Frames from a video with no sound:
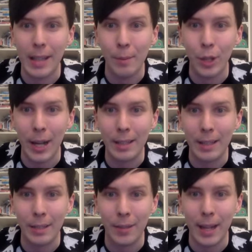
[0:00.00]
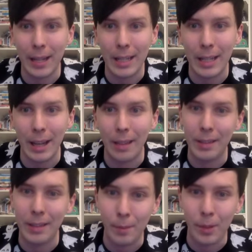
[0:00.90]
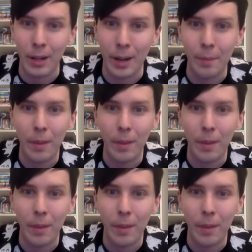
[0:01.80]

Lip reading: chance of getting a ticket at the same time.